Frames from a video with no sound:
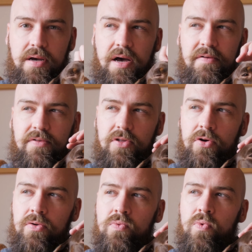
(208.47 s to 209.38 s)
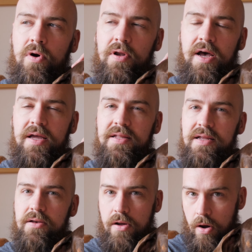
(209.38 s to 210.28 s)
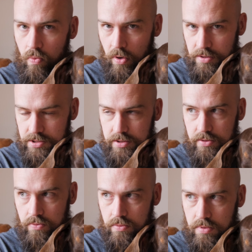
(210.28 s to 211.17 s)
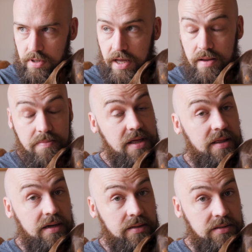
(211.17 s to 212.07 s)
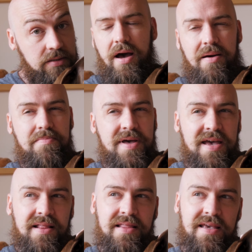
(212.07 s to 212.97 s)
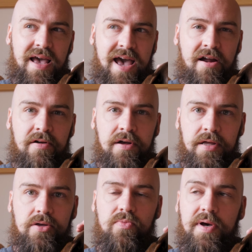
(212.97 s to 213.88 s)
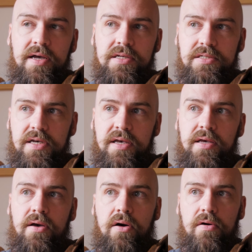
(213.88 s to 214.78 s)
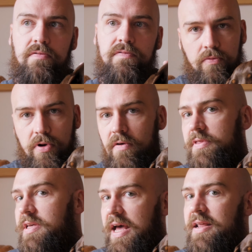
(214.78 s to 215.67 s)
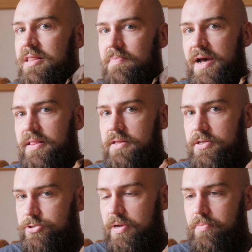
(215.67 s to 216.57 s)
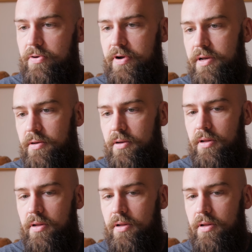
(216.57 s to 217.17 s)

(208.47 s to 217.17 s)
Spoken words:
I've done what I did not want to do. I admit that. I made the error, you might say, of rather than getting the bag that the shrimp are in